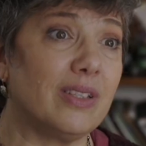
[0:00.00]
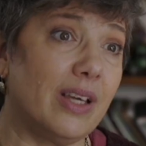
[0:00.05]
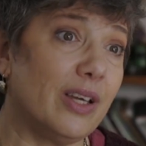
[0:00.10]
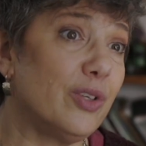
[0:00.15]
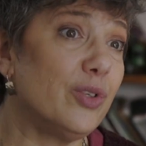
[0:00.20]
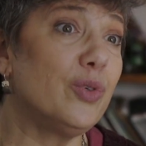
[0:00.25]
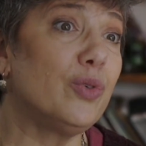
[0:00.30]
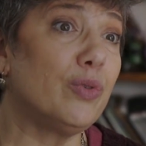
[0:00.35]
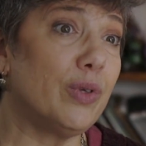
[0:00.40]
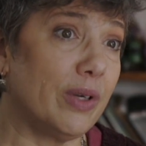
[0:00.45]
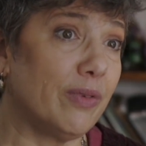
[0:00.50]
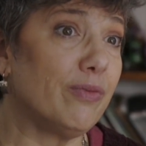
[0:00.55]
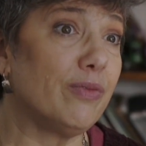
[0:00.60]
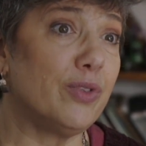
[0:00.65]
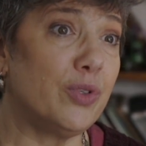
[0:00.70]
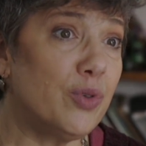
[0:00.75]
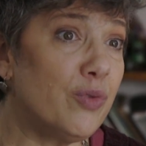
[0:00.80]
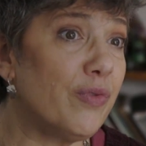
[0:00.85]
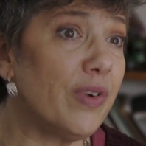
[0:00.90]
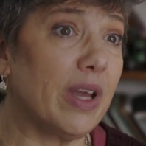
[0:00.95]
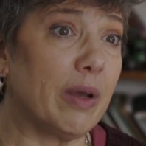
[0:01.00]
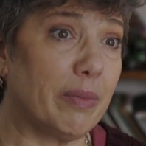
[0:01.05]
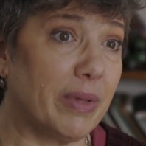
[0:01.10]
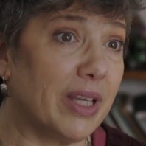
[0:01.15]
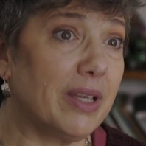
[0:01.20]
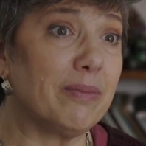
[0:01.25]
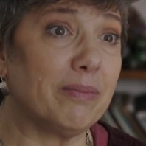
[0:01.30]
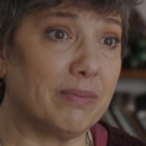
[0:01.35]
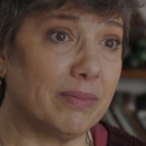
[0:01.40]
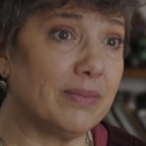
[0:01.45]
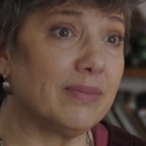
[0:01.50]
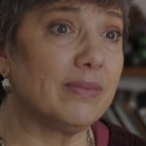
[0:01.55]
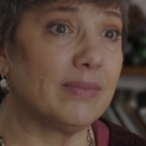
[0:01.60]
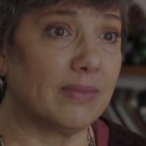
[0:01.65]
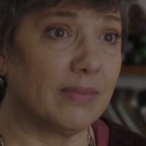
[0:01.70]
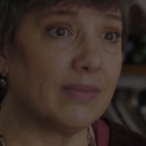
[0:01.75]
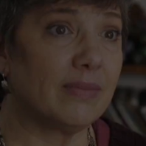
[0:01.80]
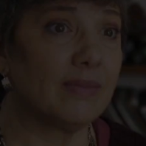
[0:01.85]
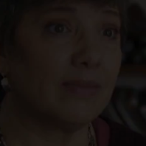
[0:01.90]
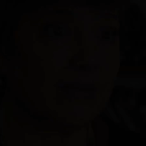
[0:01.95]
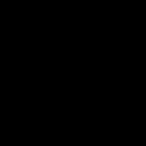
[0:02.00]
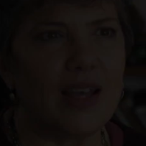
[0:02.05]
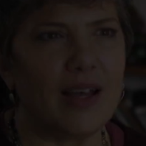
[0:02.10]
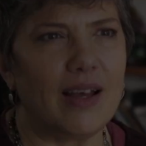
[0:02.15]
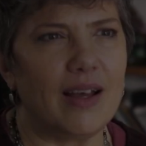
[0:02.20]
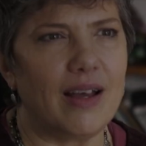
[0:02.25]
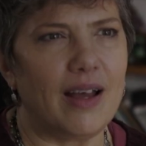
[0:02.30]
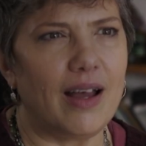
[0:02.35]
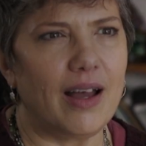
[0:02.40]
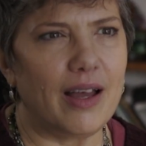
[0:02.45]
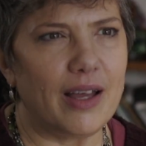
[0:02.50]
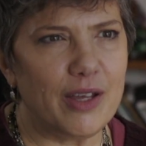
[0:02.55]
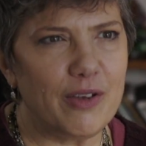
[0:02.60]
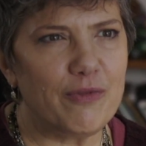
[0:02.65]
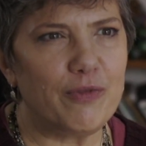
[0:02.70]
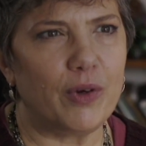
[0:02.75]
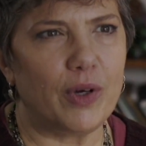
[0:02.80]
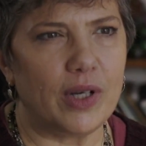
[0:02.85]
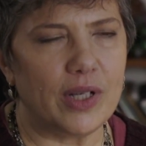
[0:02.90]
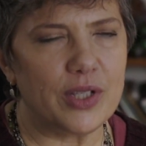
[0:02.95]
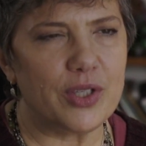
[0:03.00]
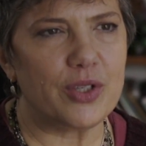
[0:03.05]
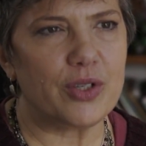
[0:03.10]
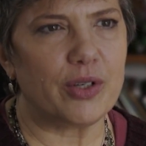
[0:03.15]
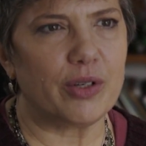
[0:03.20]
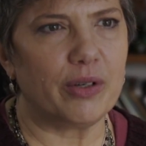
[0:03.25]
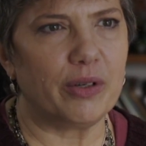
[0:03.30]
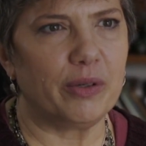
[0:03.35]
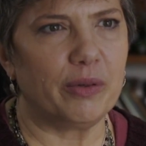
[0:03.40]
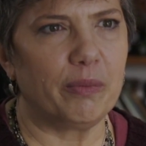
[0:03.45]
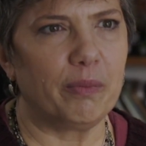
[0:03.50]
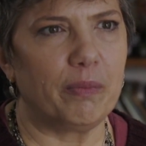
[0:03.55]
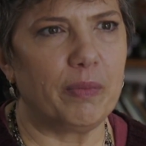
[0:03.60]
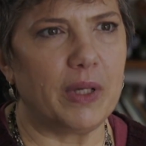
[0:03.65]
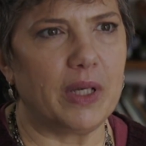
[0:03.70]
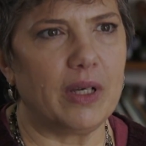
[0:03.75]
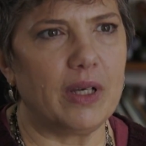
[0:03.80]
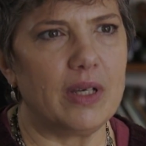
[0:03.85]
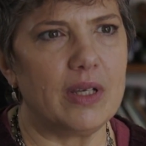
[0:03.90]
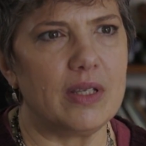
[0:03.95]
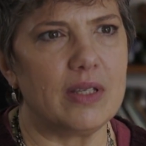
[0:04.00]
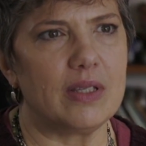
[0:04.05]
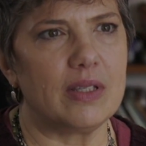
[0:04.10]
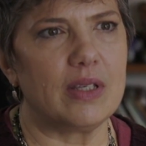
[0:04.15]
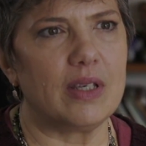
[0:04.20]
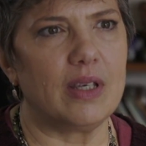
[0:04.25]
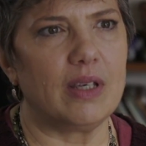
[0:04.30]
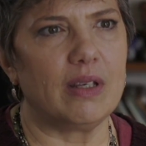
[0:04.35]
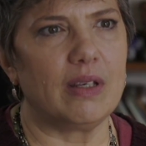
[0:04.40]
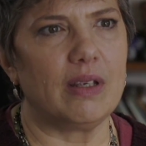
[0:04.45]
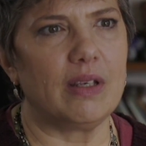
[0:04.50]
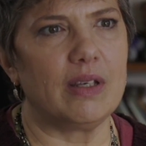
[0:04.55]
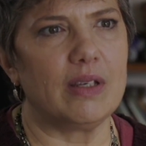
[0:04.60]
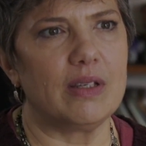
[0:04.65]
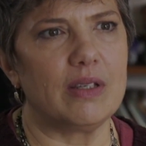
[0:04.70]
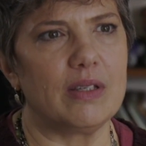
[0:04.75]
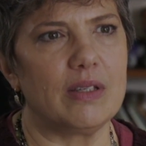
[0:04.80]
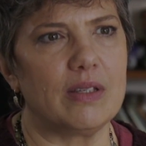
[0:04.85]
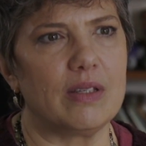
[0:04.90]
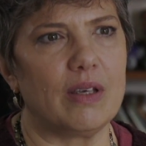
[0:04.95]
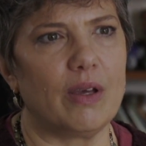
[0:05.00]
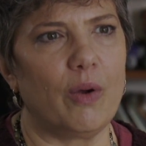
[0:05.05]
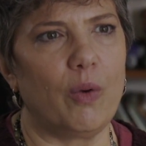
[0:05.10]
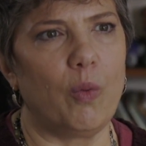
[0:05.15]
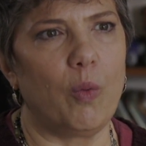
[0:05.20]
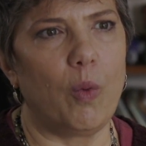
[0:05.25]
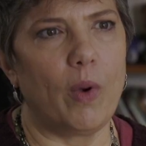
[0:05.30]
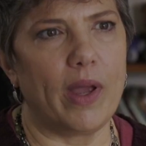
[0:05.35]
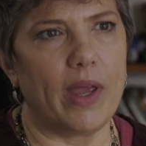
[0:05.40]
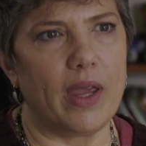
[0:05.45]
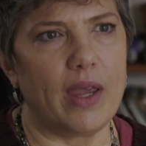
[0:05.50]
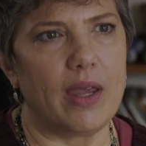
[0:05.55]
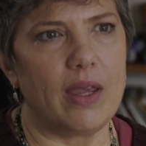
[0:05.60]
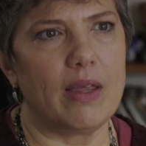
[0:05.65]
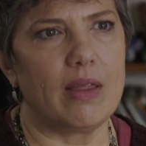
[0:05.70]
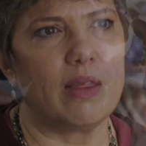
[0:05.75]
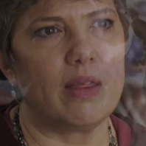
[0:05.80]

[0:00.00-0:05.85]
that new family. I foster because it is a way